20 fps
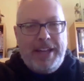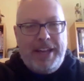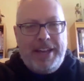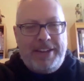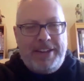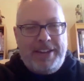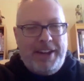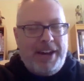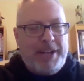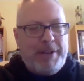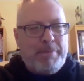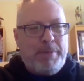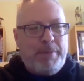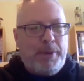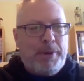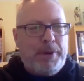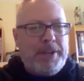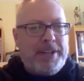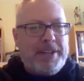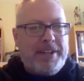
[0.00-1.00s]
and not
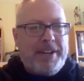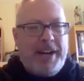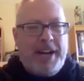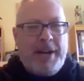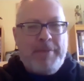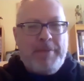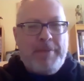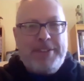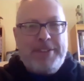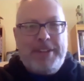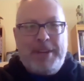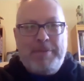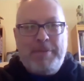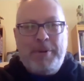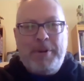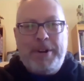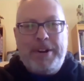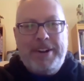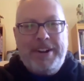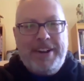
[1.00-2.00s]
employed in comics
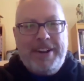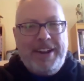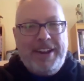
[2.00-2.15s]
anymore.